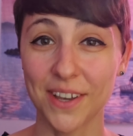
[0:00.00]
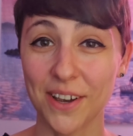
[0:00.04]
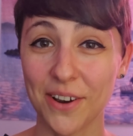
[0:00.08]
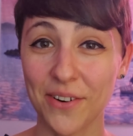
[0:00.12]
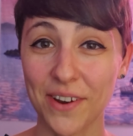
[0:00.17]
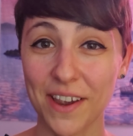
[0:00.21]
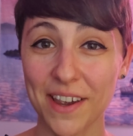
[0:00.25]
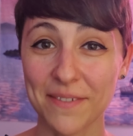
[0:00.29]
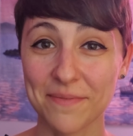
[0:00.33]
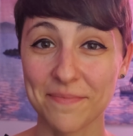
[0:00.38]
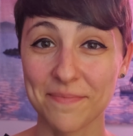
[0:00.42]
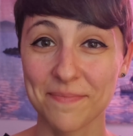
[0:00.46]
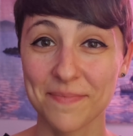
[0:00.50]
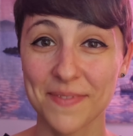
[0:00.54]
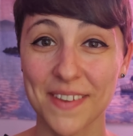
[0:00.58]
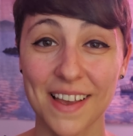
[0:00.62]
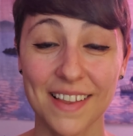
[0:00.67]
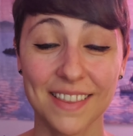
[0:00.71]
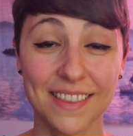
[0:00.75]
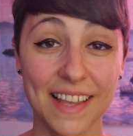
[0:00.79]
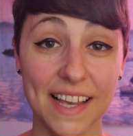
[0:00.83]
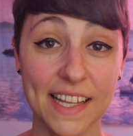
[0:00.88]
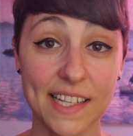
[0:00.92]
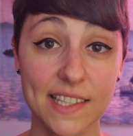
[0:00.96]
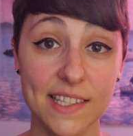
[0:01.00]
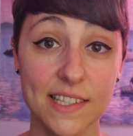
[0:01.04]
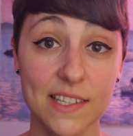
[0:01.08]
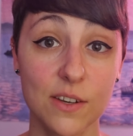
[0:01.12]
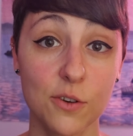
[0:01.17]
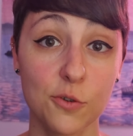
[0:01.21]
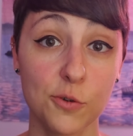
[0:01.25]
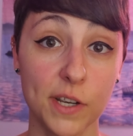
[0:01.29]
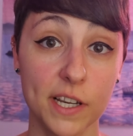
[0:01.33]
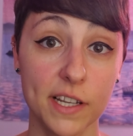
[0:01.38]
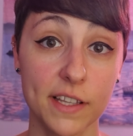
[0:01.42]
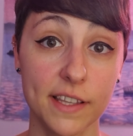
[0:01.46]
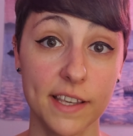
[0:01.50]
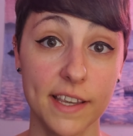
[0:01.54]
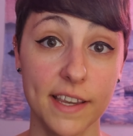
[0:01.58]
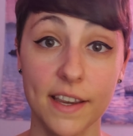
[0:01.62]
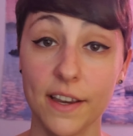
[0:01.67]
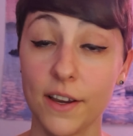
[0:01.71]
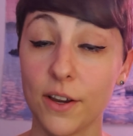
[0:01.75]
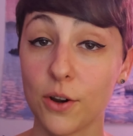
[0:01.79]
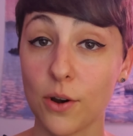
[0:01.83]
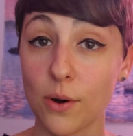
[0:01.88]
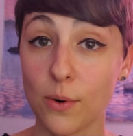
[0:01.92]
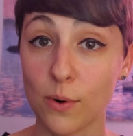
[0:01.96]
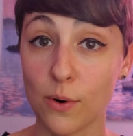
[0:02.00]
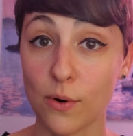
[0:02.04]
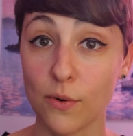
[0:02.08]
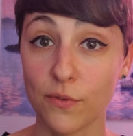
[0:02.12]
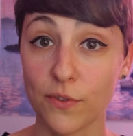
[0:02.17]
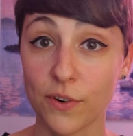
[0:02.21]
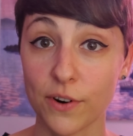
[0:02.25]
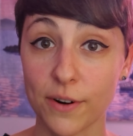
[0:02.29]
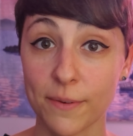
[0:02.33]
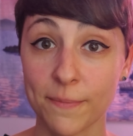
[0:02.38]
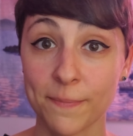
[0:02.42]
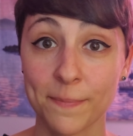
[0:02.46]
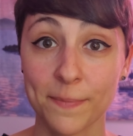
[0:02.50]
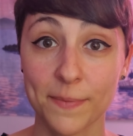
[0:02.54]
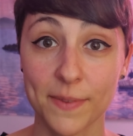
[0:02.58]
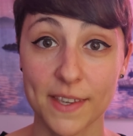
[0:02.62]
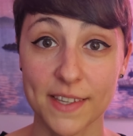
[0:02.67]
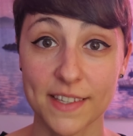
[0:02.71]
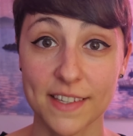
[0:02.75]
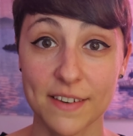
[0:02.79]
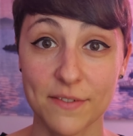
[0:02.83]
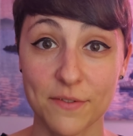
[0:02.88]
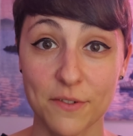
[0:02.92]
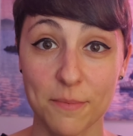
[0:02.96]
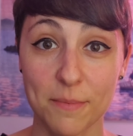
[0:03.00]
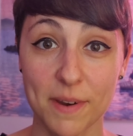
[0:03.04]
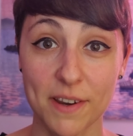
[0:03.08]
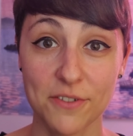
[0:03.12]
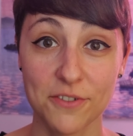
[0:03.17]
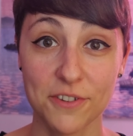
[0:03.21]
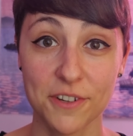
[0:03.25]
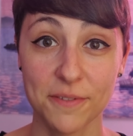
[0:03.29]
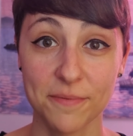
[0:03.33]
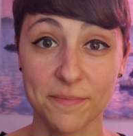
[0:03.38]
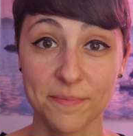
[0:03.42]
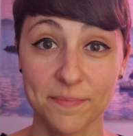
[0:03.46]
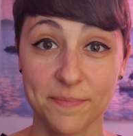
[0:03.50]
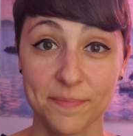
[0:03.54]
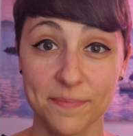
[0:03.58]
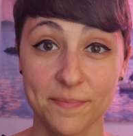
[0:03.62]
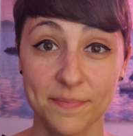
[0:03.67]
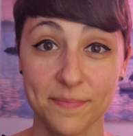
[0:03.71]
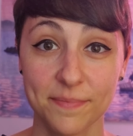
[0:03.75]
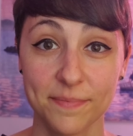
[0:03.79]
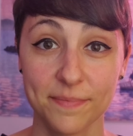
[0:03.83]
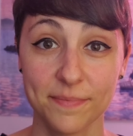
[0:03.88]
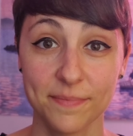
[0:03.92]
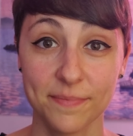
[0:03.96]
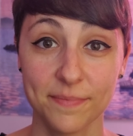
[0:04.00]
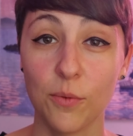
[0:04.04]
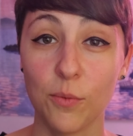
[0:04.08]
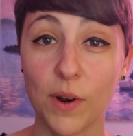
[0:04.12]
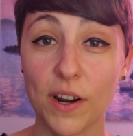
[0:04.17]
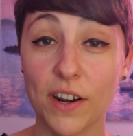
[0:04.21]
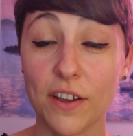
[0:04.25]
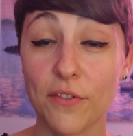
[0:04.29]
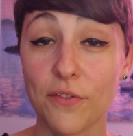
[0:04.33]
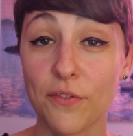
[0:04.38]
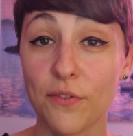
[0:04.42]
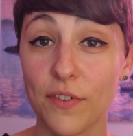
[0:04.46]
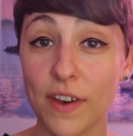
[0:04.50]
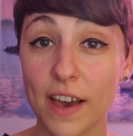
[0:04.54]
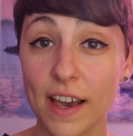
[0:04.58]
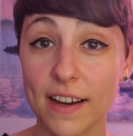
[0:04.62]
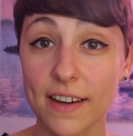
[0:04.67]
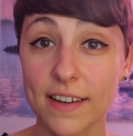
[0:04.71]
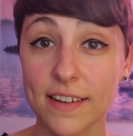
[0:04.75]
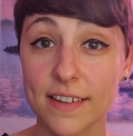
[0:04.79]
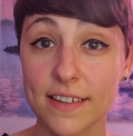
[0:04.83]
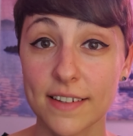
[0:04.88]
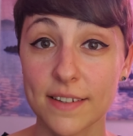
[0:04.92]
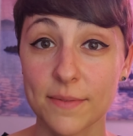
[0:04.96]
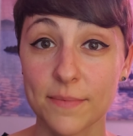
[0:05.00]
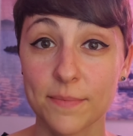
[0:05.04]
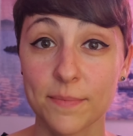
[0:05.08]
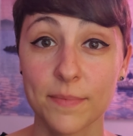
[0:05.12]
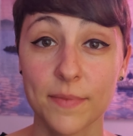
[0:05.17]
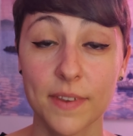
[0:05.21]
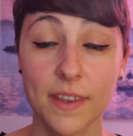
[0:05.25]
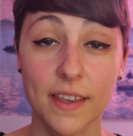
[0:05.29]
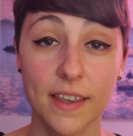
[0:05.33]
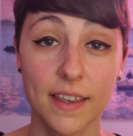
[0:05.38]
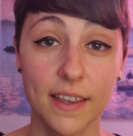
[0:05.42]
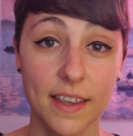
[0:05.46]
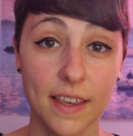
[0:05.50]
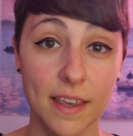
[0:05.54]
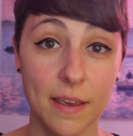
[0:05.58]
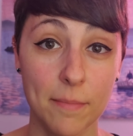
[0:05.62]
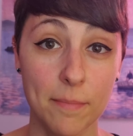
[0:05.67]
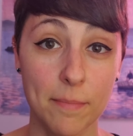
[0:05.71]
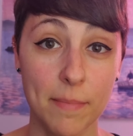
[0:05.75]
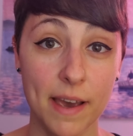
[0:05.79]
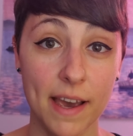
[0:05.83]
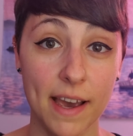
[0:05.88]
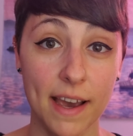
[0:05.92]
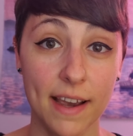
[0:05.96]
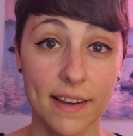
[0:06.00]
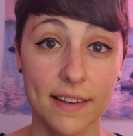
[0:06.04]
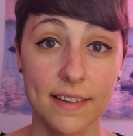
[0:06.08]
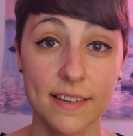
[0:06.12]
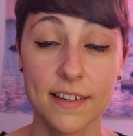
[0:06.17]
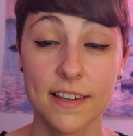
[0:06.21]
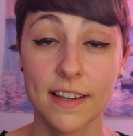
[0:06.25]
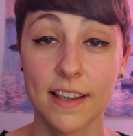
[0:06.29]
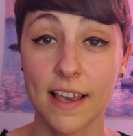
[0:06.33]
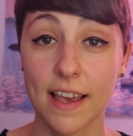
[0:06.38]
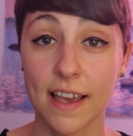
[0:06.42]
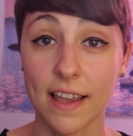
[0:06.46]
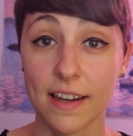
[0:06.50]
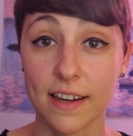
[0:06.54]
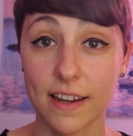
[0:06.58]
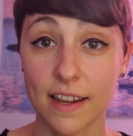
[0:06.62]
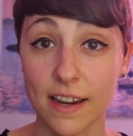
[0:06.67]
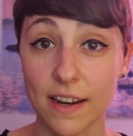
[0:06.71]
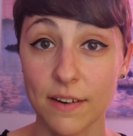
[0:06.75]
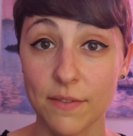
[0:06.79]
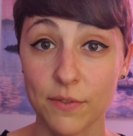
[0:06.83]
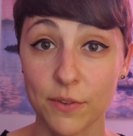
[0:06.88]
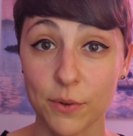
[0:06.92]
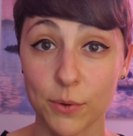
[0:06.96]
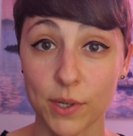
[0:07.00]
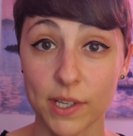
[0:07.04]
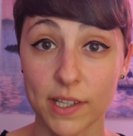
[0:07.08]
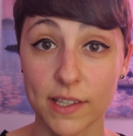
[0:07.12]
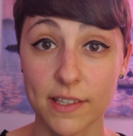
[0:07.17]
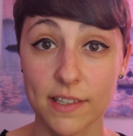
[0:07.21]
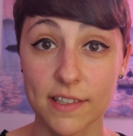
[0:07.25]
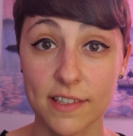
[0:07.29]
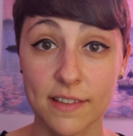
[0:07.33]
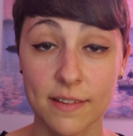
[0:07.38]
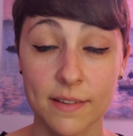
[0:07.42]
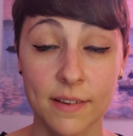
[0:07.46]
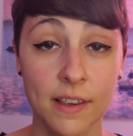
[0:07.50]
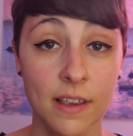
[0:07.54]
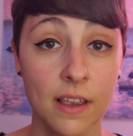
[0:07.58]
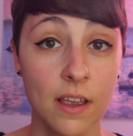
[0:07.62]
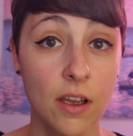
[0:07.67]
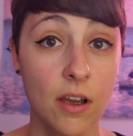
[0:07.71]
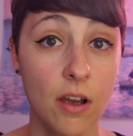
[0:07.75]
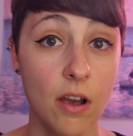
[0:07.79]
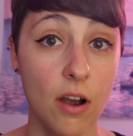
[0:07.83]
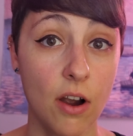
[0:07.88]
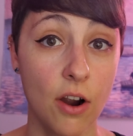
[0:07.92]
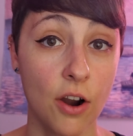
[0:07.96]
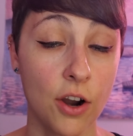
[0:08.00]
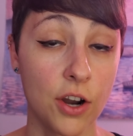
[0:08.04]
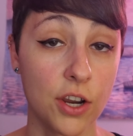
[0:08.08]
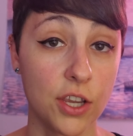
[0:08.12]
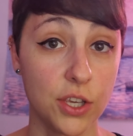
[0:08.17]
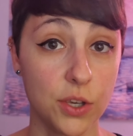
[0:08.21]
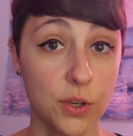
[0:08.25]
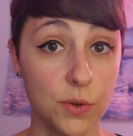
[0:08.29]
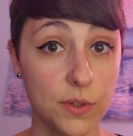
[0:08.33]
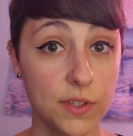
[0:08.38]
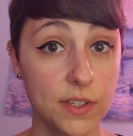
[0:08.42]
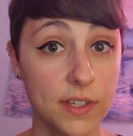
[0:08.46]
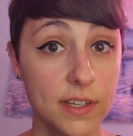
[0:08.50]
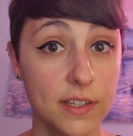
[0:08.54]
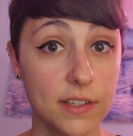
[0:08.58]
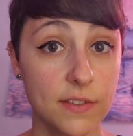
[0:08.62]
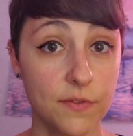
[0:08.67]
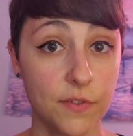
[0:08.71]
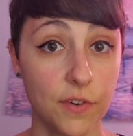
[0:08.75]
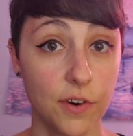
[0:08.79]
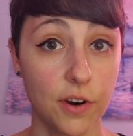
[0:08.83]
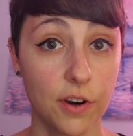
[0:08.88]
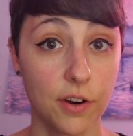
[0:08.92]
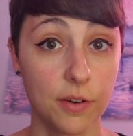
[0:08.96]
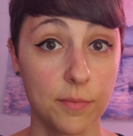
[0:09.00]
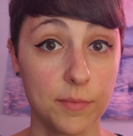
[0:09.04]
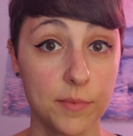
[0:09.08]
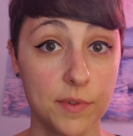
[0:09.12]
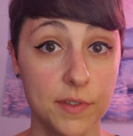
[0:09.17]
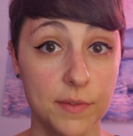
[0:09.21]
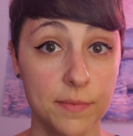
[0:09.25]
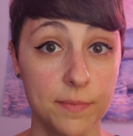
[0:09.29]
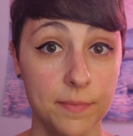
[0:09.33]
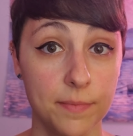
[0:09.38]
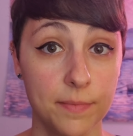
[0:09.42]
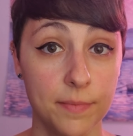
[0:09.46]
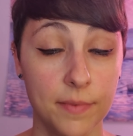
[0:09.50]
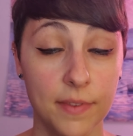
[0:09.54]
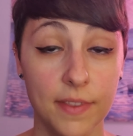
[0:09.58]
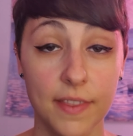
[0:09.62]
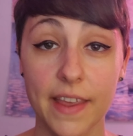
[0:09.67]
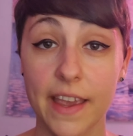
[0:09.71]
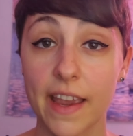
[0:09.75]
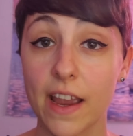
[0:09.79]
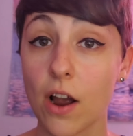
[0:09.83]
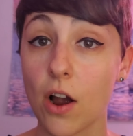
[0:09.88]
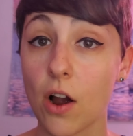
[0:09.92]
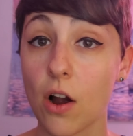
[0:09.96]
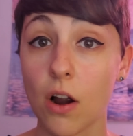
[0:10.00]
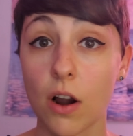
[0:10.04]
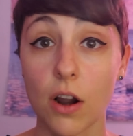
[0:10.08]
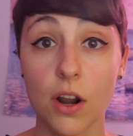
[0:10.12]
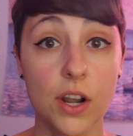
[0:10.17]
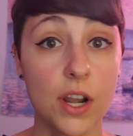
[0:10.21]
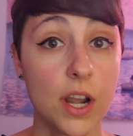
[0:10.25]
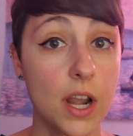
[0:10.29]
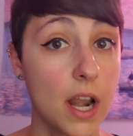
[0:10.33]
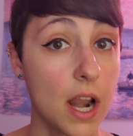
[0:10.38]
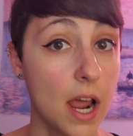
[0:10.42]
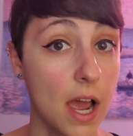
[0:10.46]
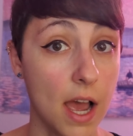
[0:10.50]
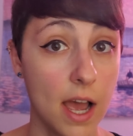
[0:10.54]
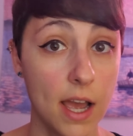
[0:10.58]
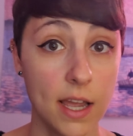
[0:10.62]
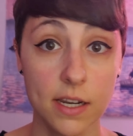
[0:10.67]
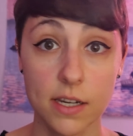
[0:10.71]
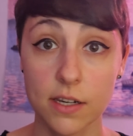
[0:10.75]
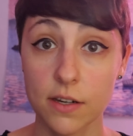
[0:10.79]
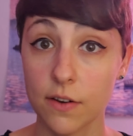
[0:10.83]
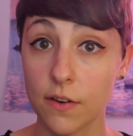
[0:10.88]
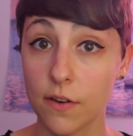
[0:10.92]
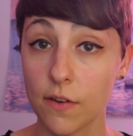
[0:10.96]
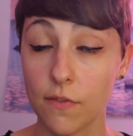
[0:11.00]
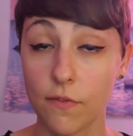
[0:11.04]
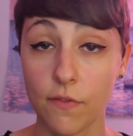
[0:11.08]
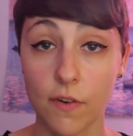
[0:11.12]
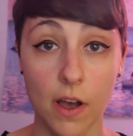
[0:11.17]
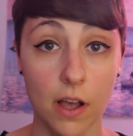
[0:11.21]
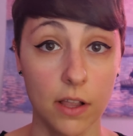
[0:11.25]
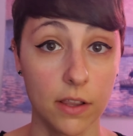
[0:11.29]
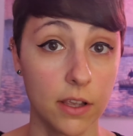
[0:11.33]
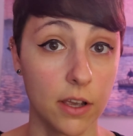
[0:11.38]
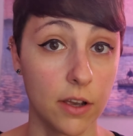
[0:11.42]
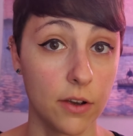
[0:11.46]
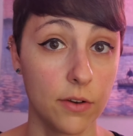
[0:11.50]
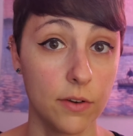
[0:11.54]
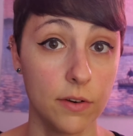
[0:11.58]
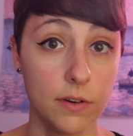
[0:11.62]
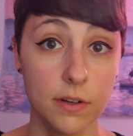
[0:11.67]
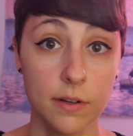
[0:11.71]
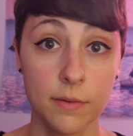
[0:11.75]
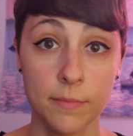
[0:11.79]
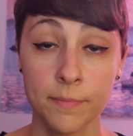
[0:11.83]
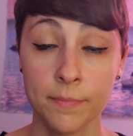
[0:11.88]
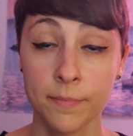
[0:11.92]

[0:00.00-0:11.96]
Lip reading: Okay, let's quickly go over this information. When effect, impact, and influence are used as verbs, they are not followed